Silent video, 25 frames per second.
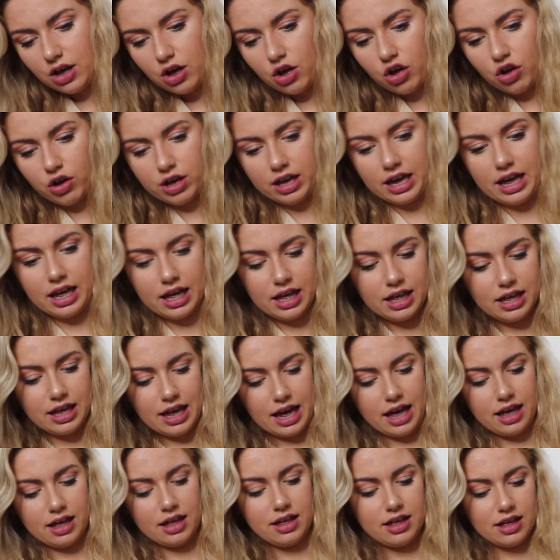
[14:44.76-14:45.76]
Okay,
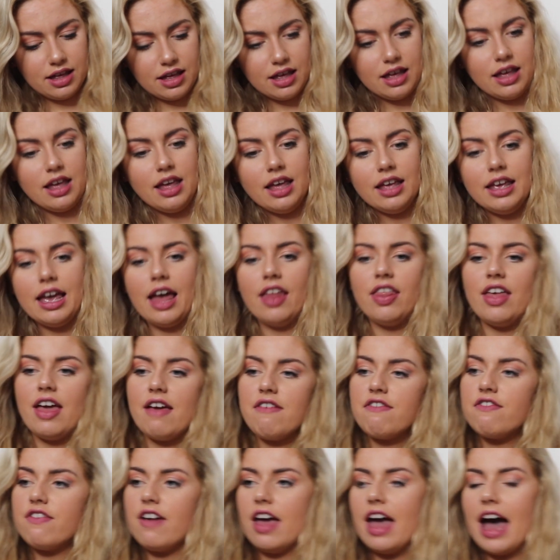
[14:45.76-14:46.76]
yeah. Yeah,
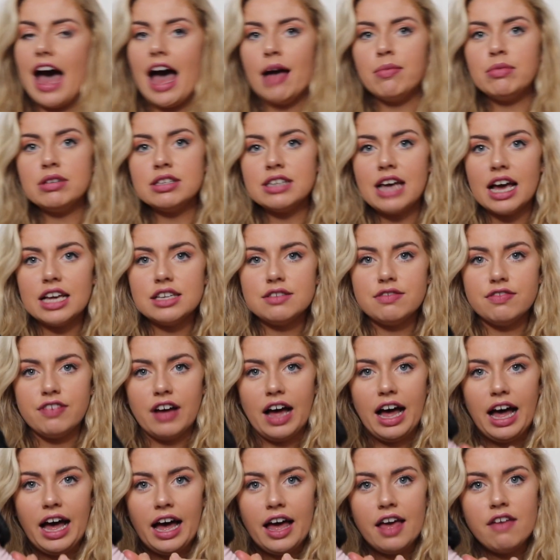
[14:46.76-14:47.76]
they fit. I'm a size
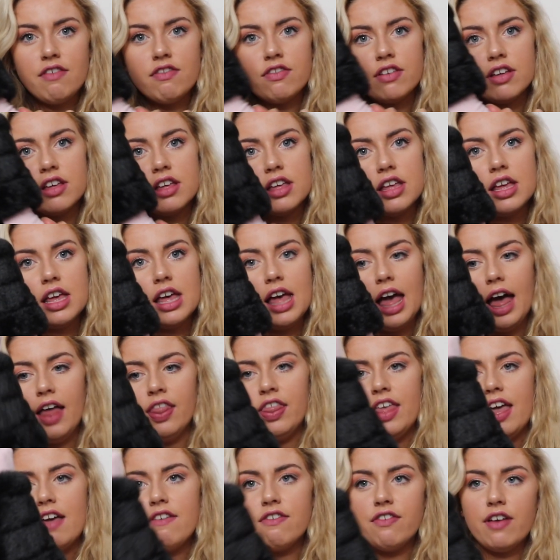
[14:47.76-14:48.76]
5
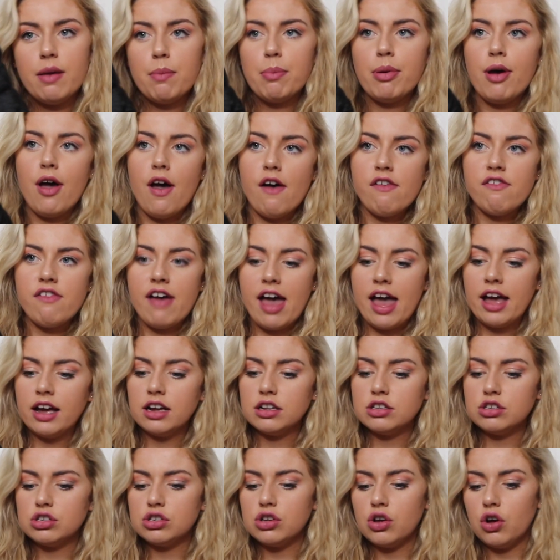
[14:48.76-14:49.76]
and they fit
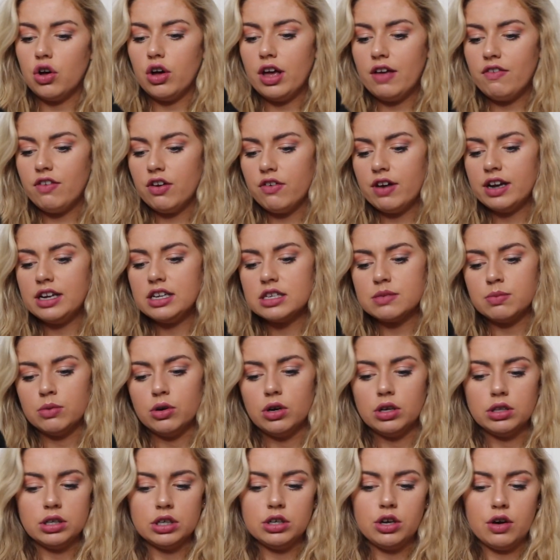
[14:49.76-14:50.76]
perfect. So if you're any
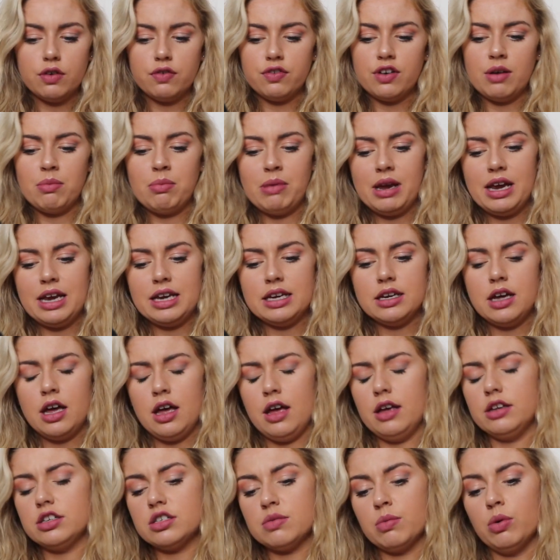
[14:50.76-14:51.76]
smaller, go for
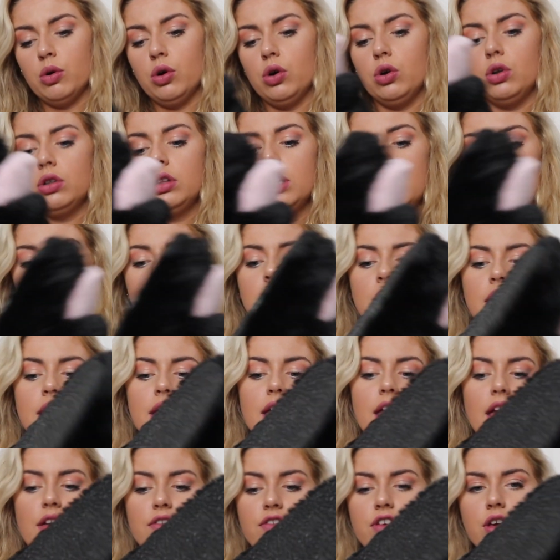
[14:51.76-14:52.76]
a small.
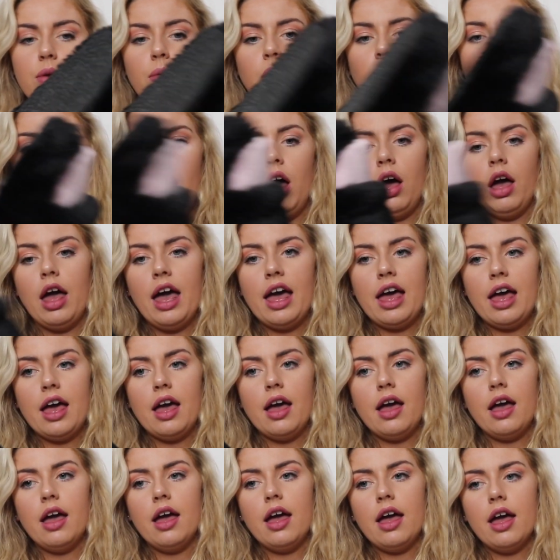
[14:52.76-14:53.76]
If you are
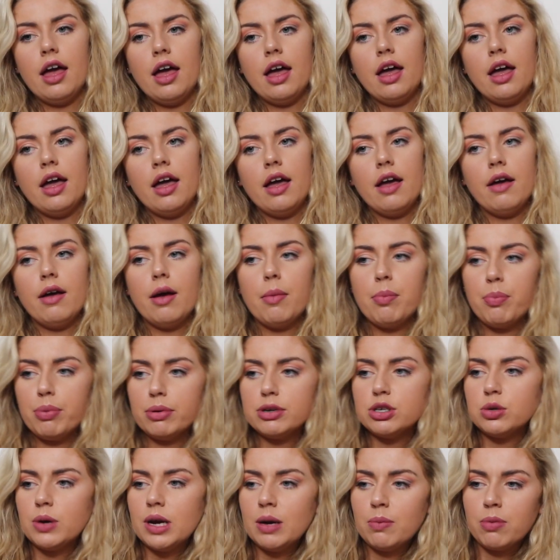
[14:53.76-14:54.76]

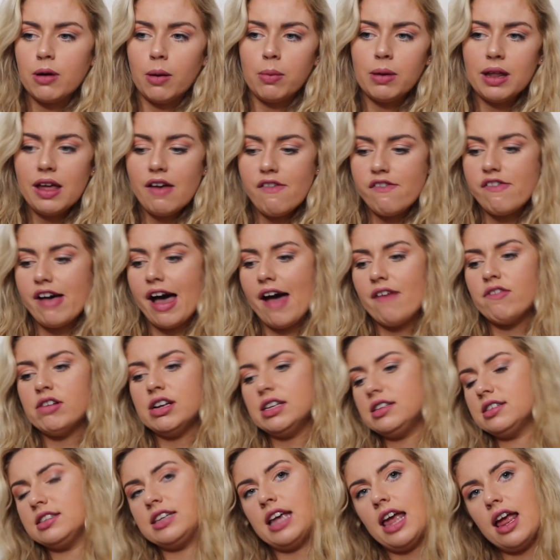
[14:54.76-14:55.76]
between probably a 5
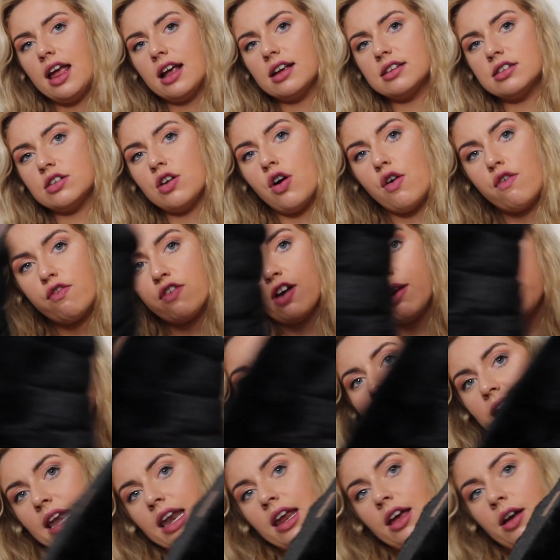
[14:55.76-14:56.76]
and a 6, go for a
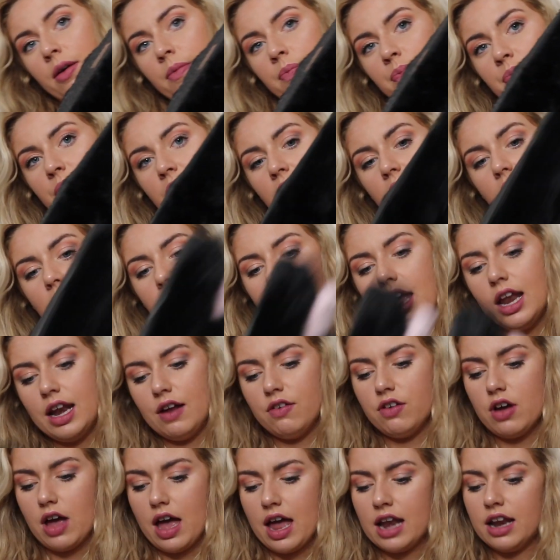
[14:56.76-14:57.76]
medium. And
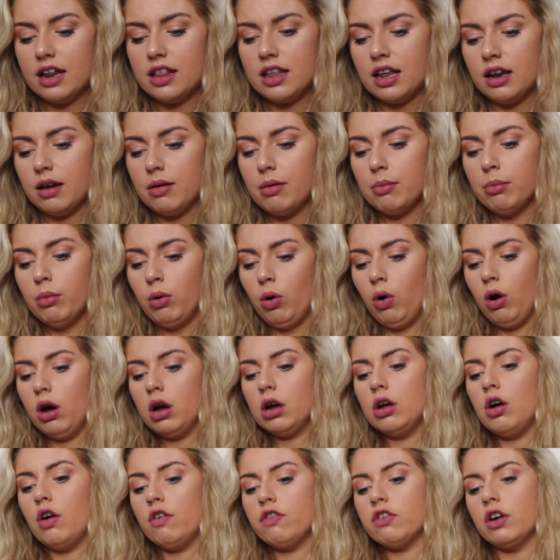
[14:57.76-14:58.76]
if you're anything more,
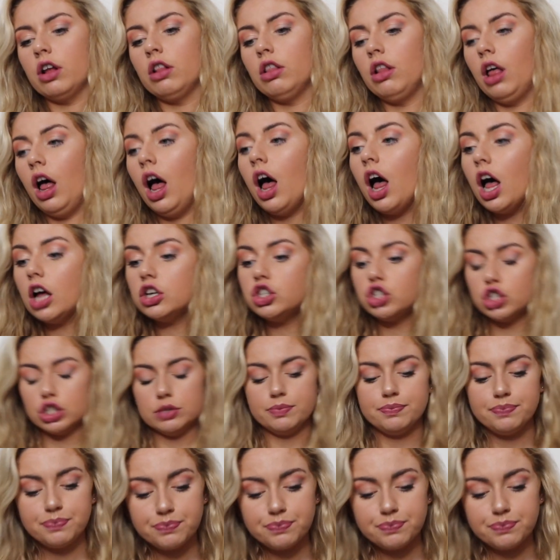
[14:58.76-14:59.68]
go for a large.